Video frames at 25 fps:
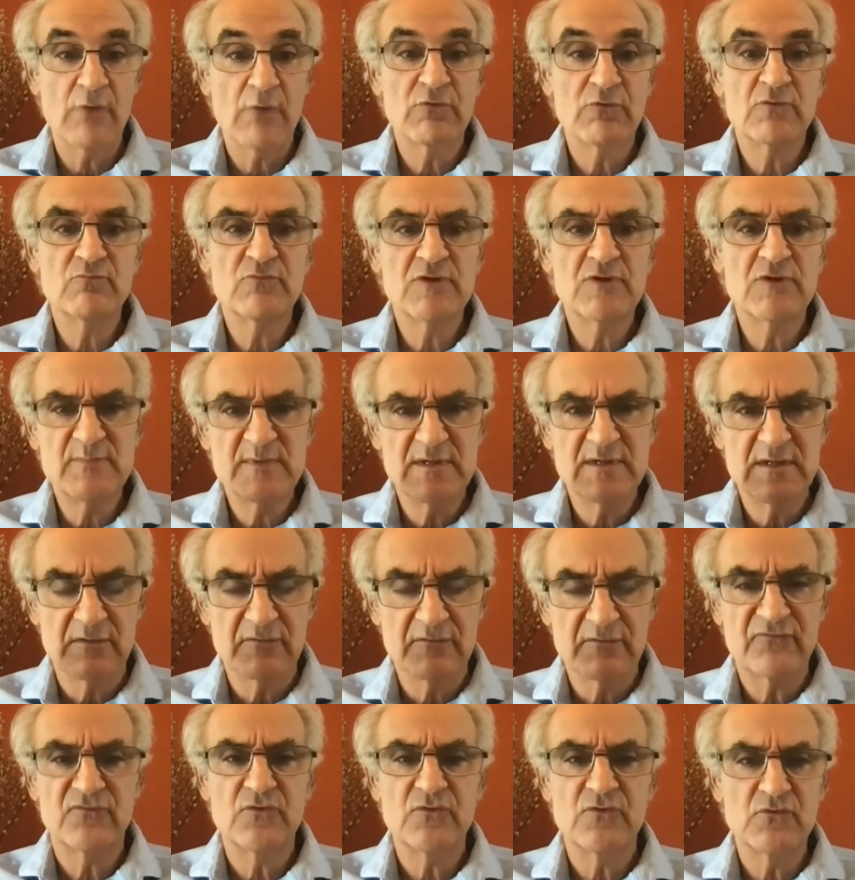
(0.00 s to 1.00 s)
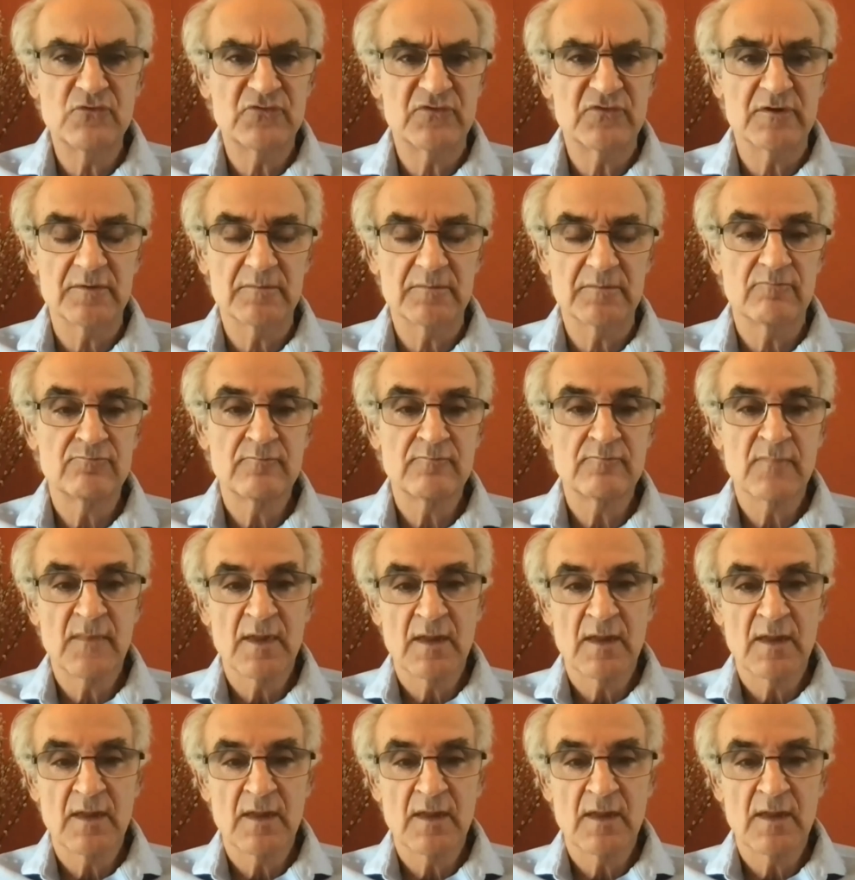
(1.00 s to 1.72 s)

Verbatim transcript: would we be infusing